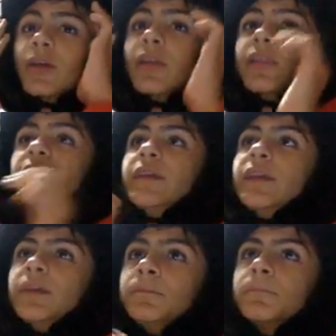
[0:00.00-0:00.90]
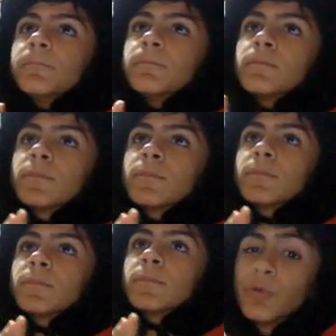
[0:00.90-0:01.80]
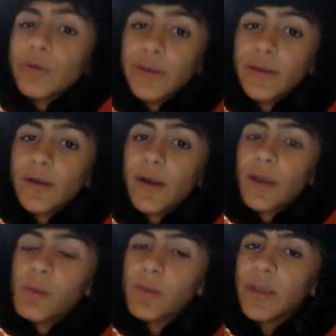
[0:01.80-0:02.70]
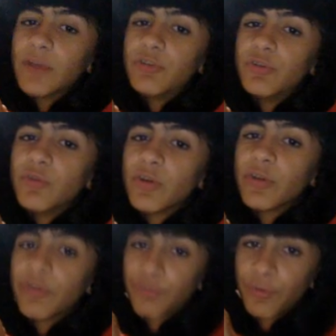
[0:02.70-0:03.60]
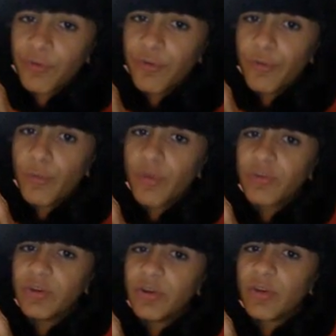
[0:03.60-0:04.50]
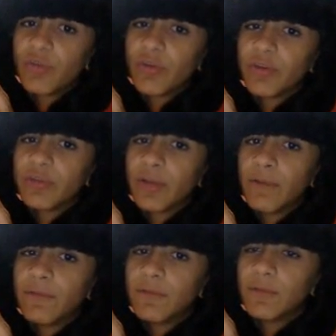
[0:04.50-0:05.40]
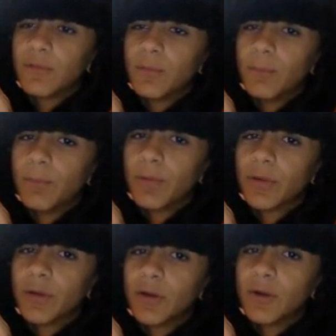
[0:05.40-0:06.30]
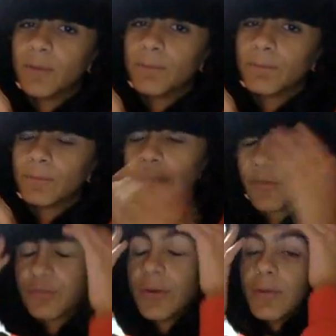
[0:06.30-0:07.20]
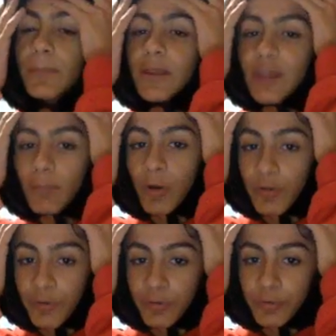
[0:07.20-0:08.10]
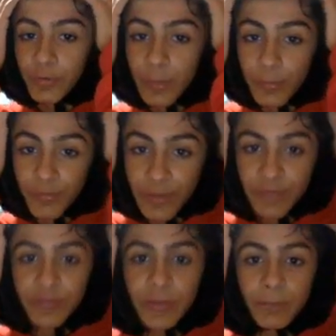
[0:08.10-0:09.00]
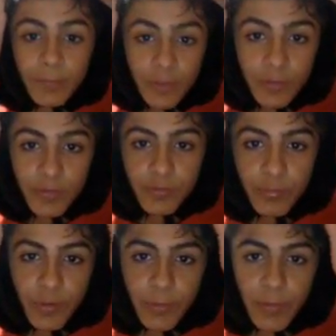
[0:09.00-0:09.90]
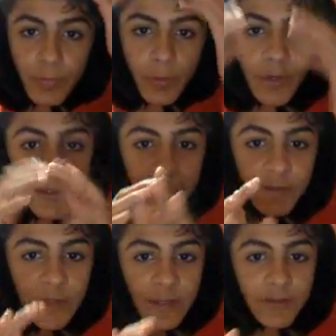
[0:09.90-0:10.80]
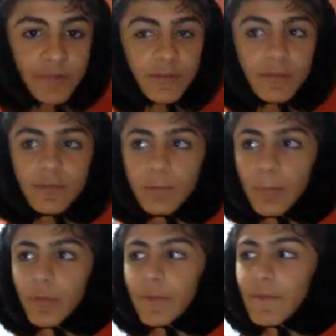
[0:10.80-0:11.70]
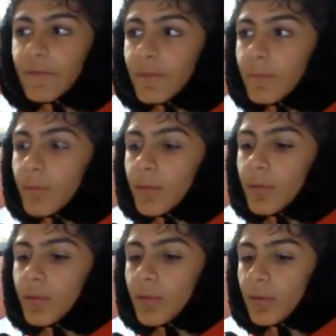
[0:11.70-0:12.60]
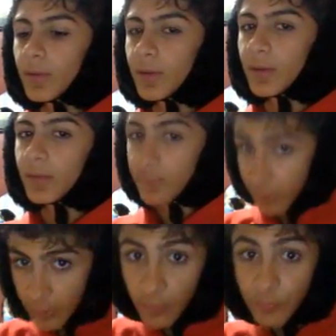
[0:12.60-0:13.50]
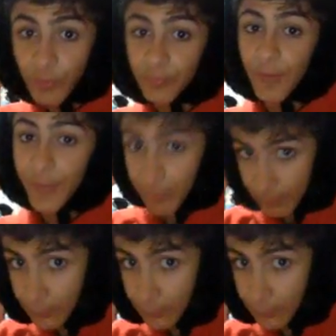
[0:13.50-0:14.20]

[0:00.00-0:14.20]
The story. I don't want to get too far into the story, just so you can watch it and enjoy it yourself. But it's about a man named Arthur. Don't remember his last name. It's played by Joaquin Phoenix. Remember at that time. And he lives with his mother,